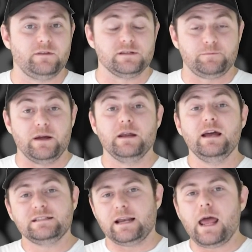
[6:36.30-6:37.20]
this, but
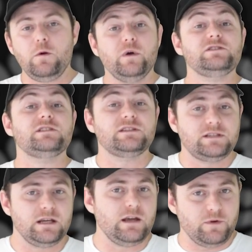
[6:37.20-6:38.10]
today we're just
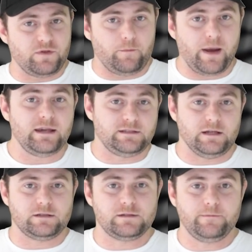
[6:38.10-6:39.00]
sticking with the
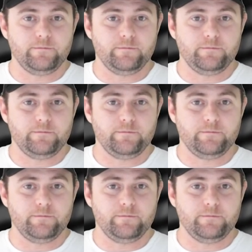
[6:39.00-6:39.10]
basics.